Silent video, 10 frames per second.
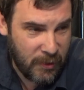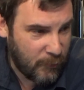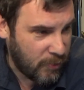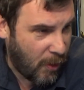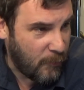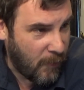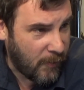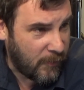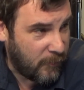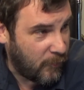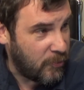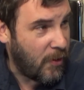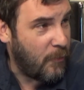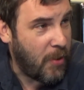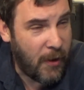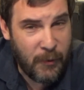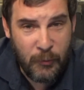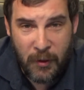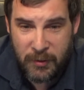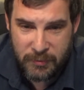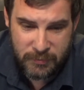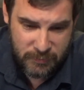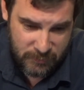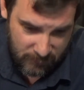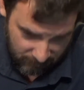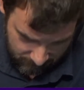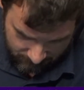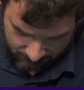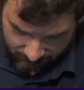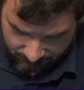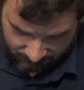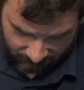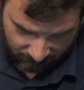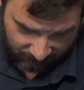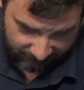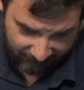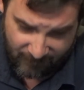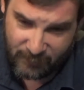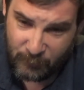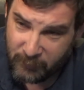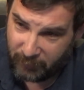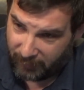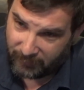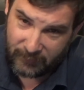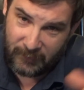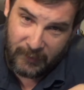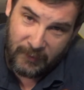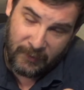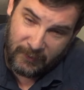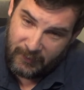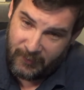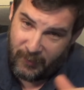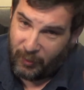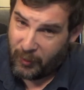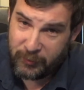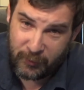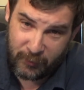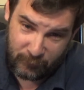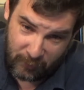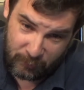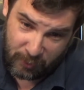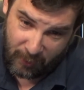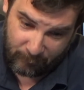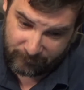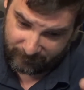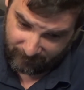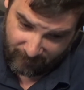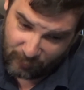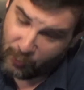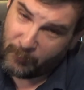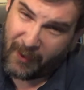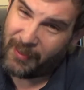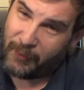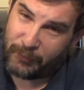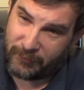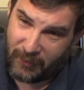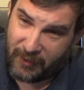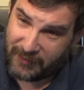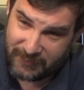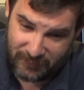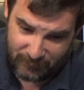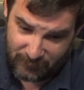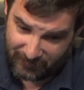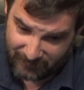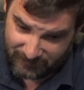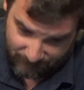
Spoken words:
Without microphone, you got black and white silent movie. And unless you can read lips, and I know my lips are not easy to read,